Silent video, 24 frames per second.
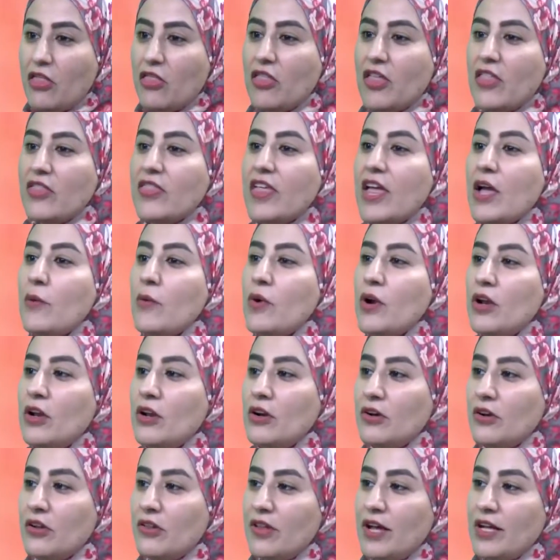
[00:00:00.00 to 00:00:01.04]
then they will
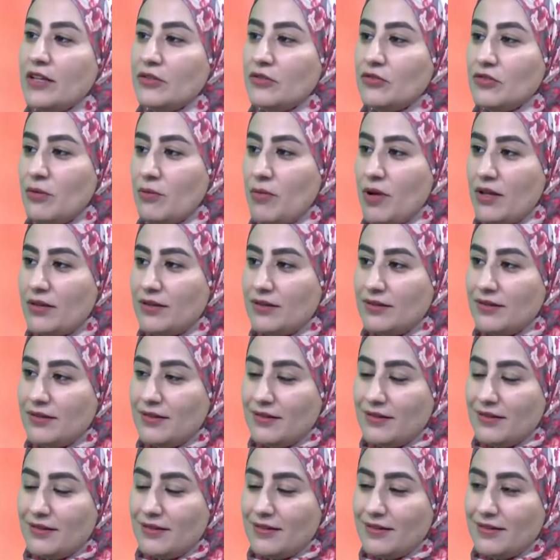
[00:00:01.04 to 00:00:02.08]
learn that from us.